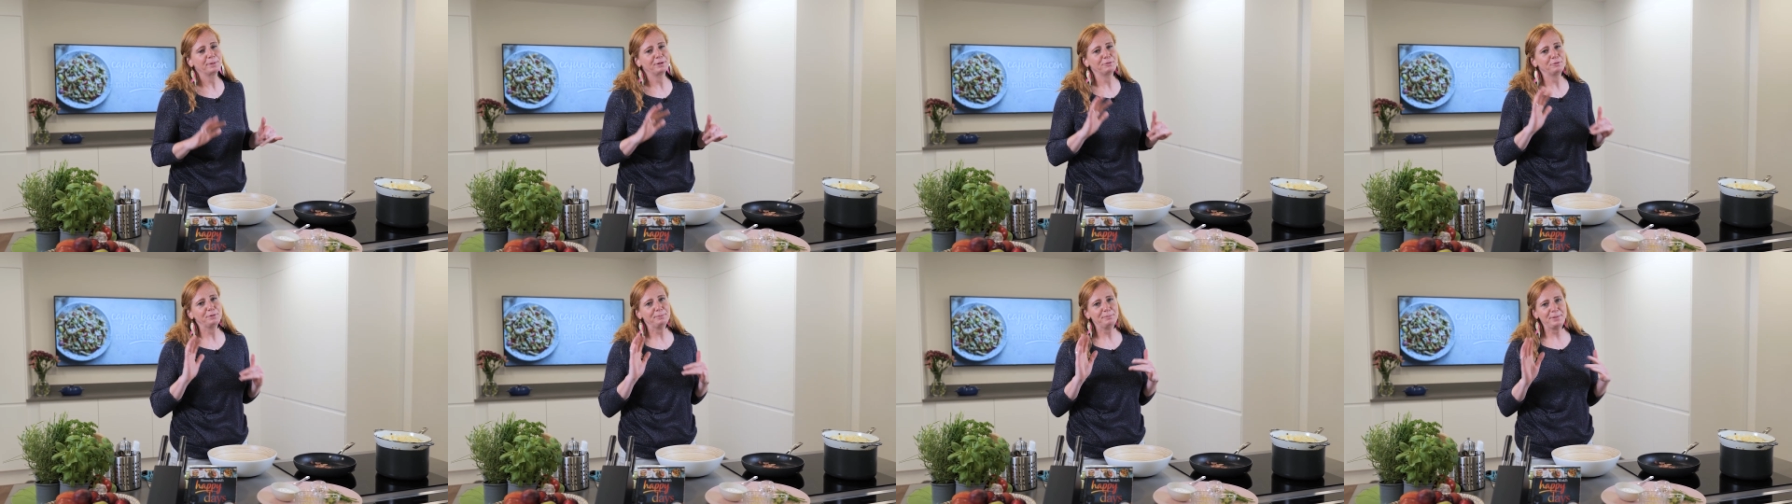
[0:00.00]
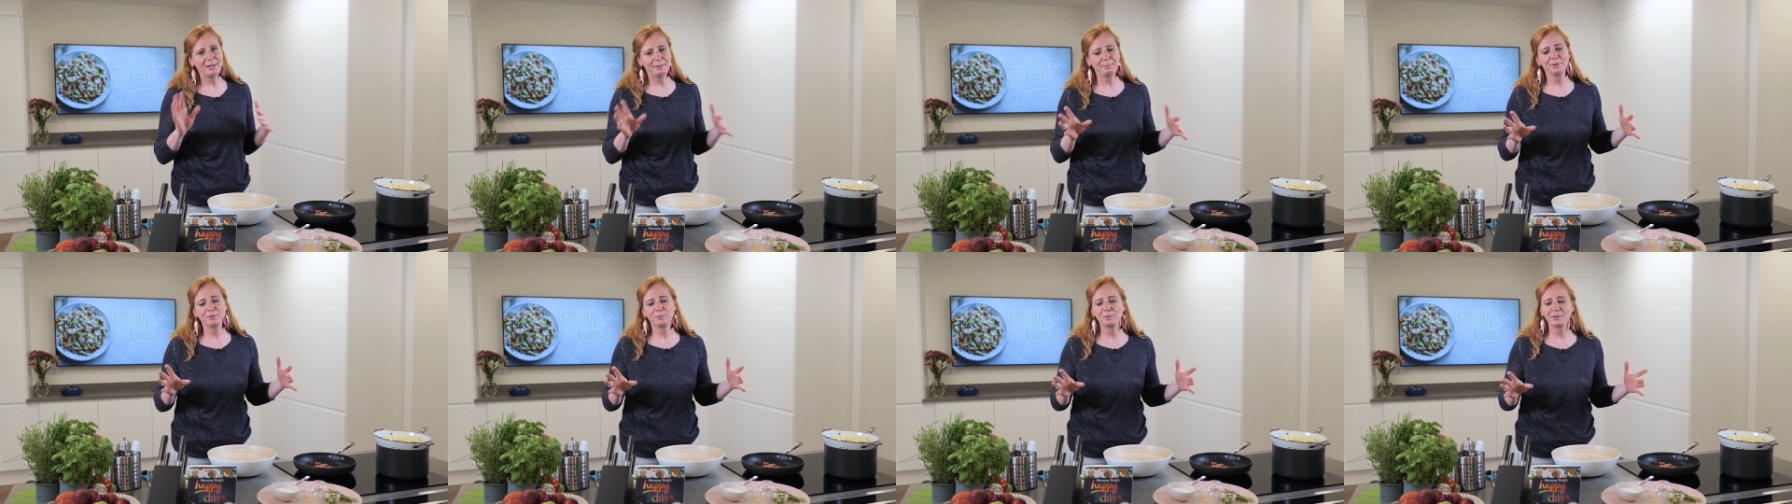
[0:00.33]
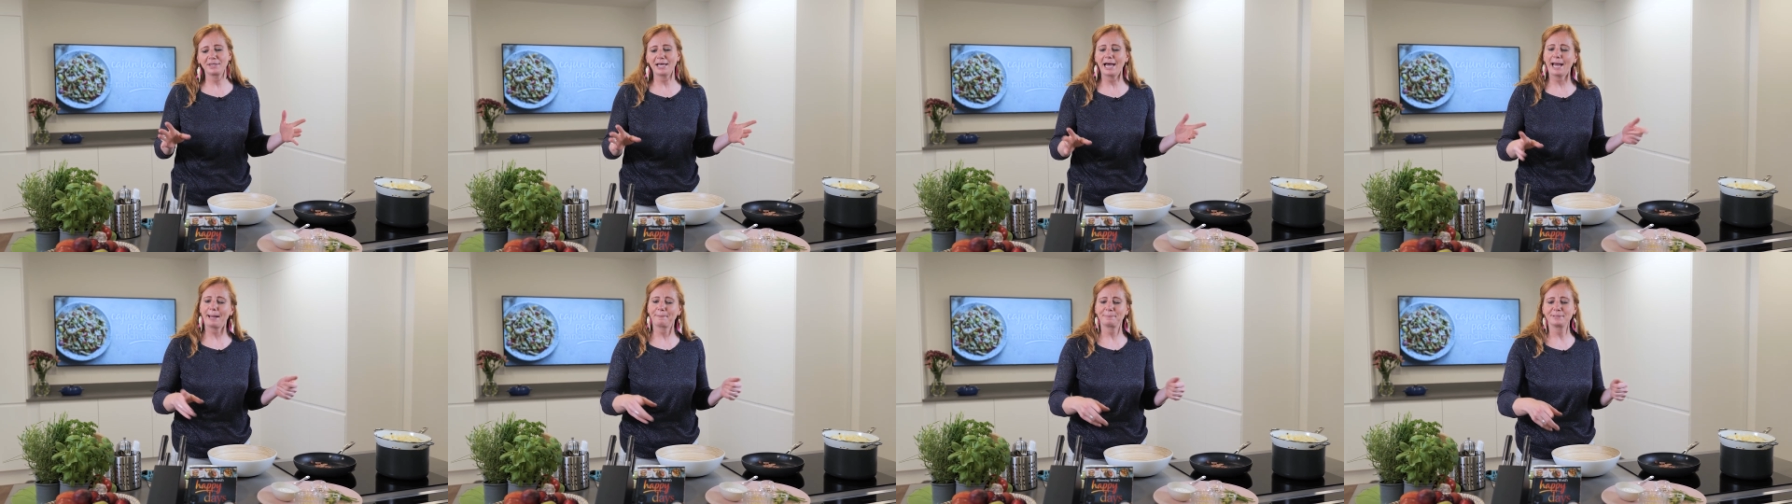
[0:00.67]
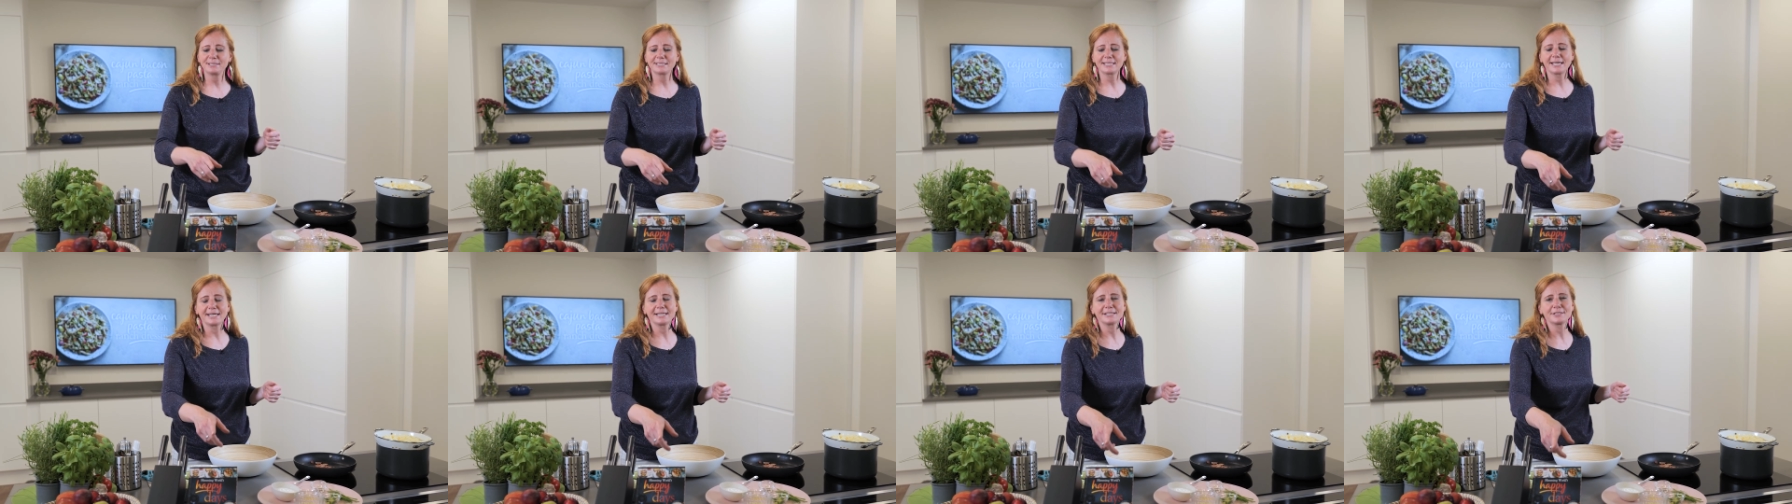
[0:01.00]
But remember, with the
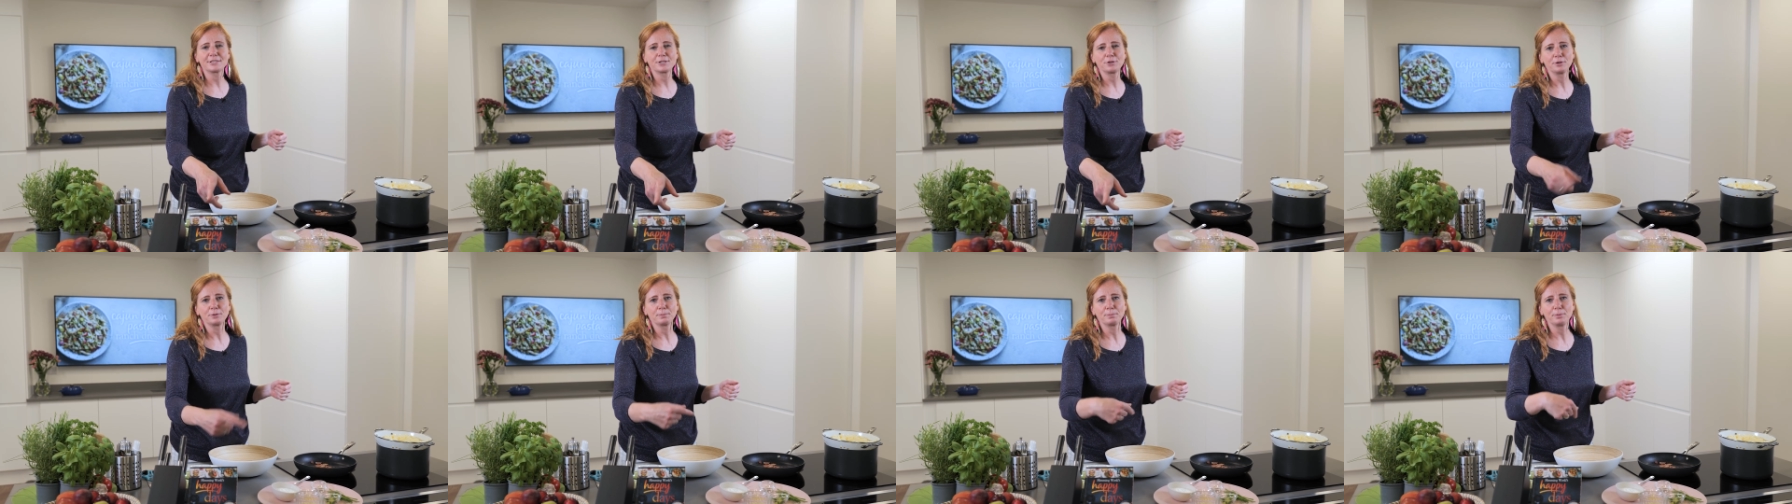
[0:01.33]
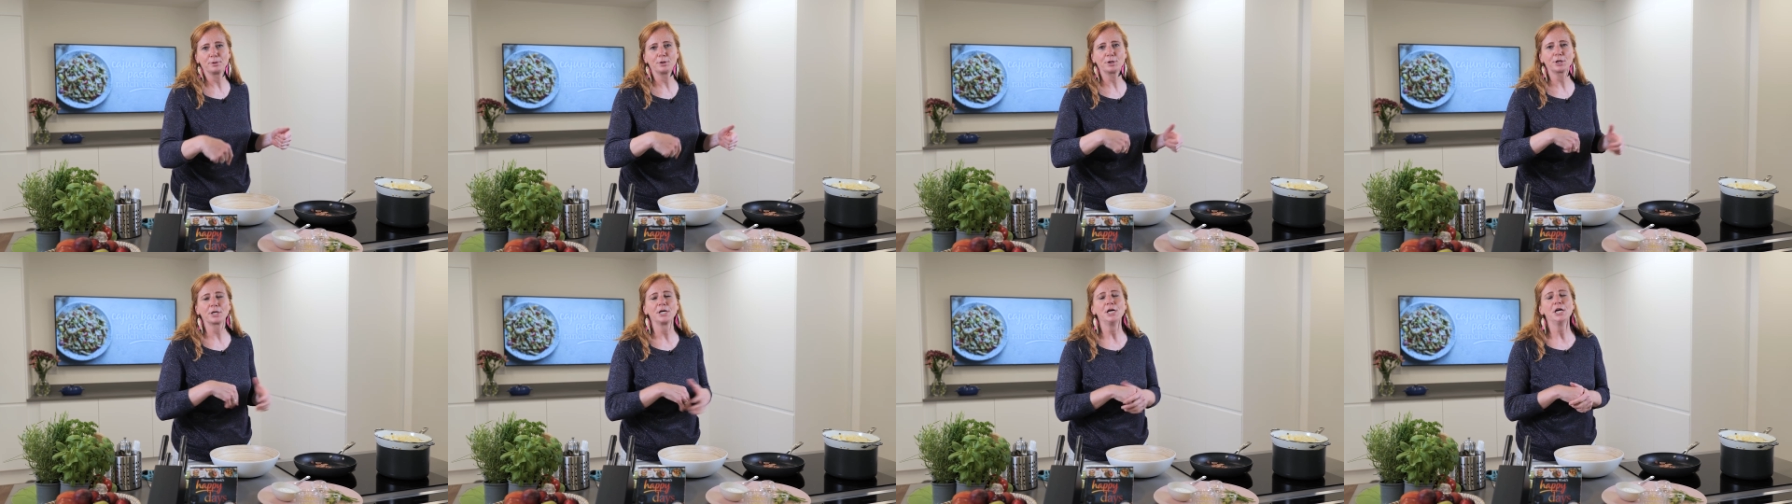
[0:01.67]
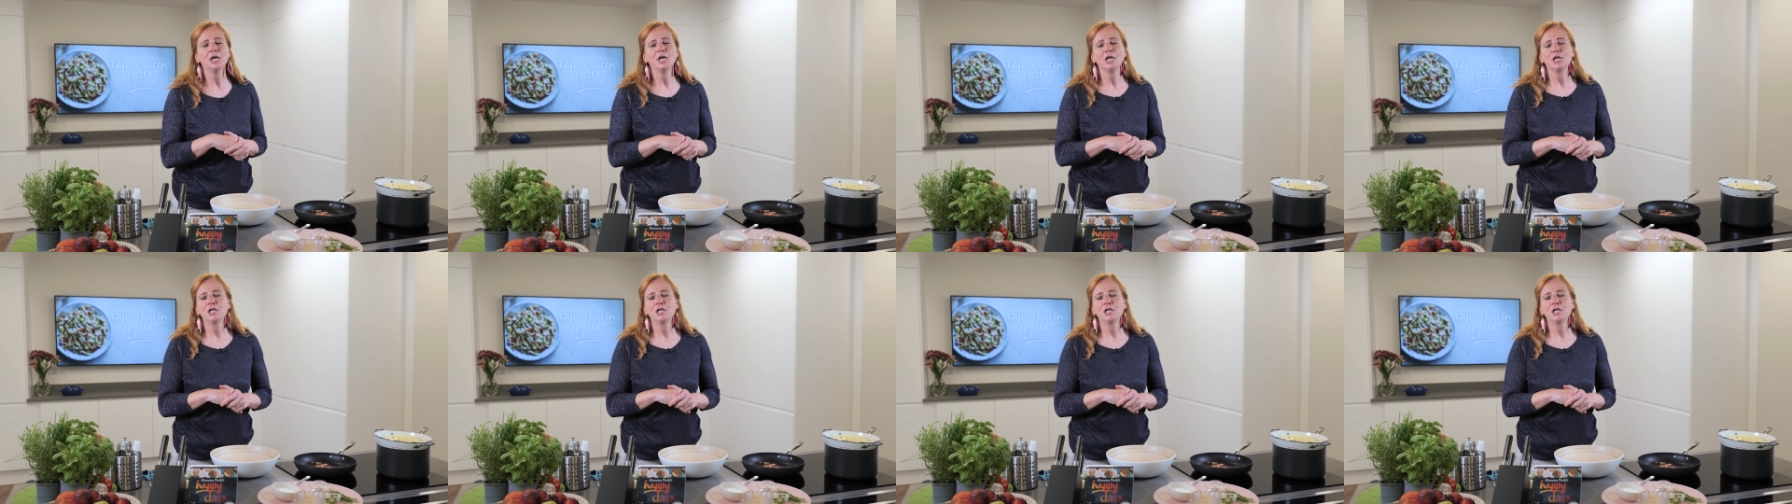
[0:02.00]
Happy Days cookbook,